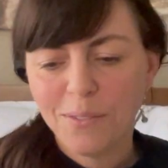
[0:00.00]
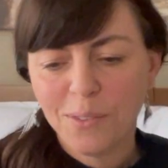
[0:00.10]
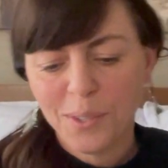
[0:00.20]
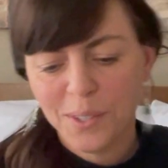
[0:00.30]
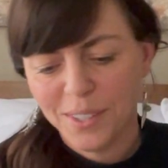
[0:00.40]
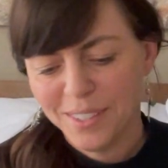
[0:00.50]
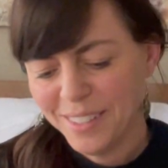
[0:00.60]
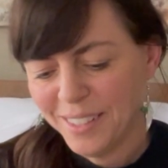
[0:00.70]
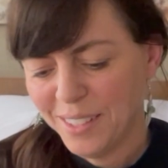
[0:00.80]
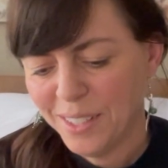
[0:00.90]
for
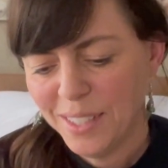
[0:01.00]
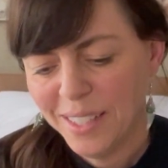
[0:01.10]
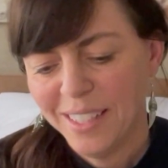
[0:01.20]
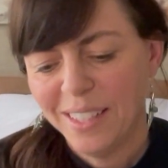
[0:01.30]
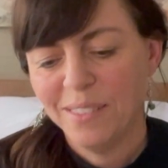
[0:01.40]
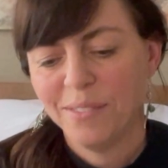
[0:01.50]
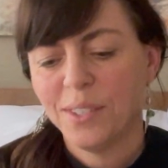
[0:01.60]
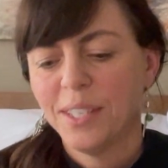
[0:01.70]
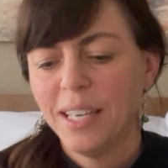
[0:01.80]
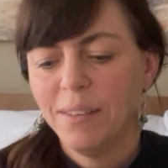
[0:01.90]

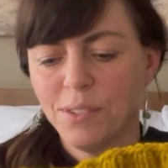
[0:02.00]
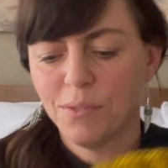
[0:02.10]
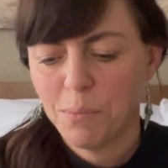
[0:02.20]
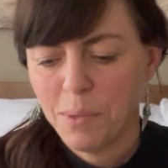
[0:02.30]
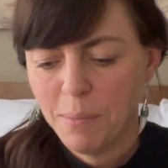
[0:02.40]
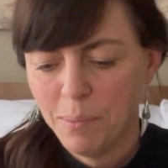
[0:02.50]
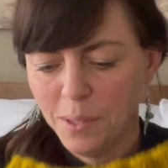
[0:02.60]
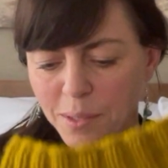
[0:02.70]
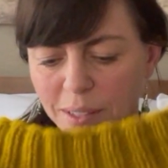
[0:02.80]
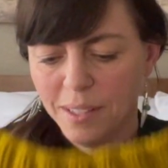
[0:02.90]
gifts for
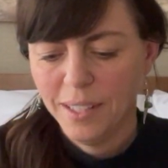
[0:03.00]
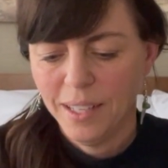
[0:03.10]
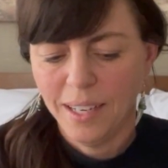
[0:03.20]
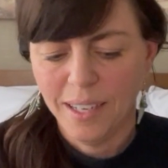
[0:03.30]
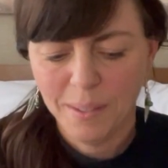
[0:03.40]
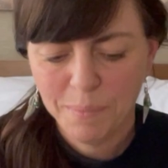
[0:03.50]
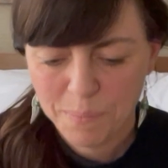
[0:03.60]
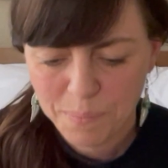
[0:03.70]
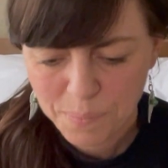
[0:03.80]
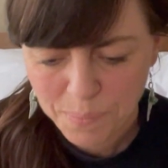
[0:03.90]
people?
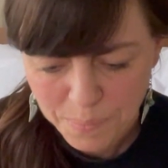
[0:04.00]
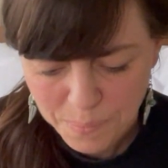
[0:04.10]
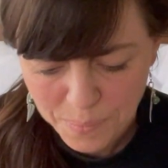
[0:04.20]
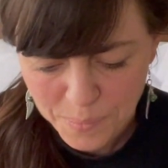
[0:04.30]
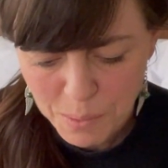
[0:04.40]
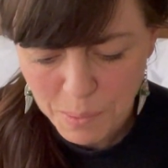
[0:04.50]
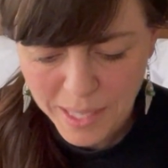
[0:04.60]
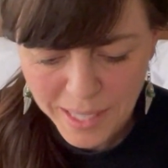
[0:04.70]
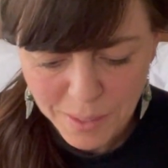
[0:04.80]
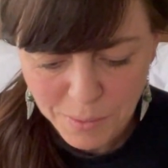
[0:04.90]

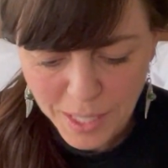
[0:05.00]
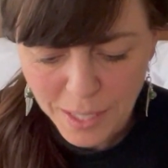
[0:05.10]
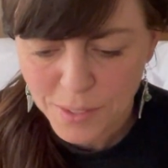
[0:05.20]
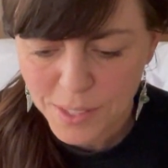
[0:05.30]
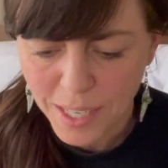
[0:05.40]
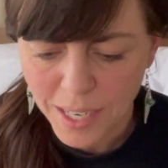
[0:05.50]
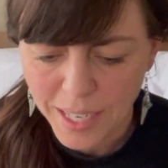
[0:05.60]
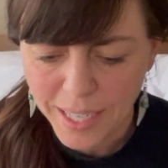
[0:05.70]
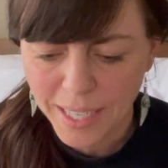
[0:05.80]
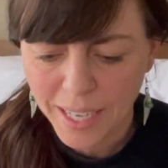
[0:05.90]
Speaking of gifts,
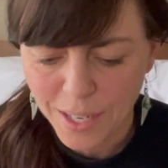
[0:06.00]
I